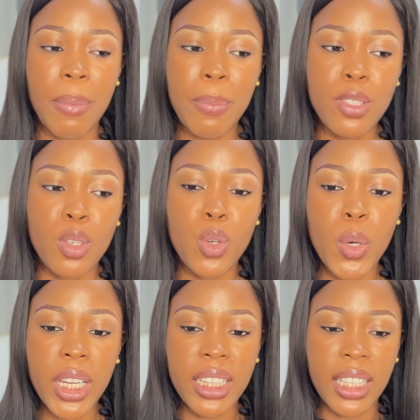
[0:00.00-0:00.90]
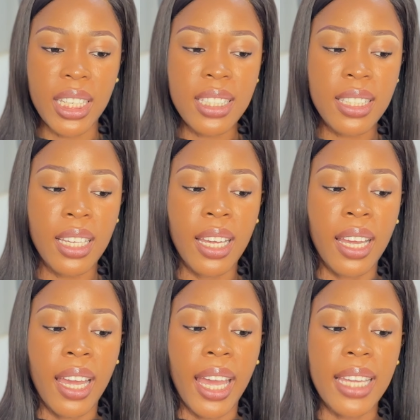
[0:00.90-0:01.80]
I'm able to look at things
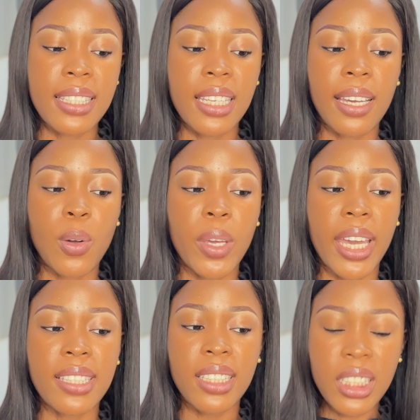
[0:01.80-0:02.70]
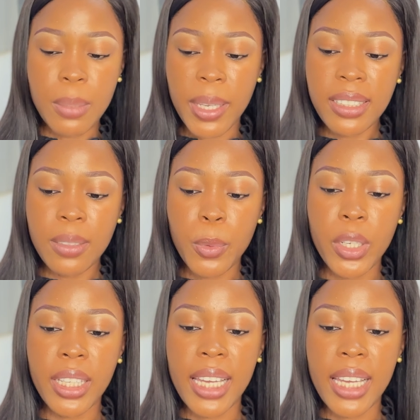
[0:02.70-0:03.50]
and say, okay, I see this person's point,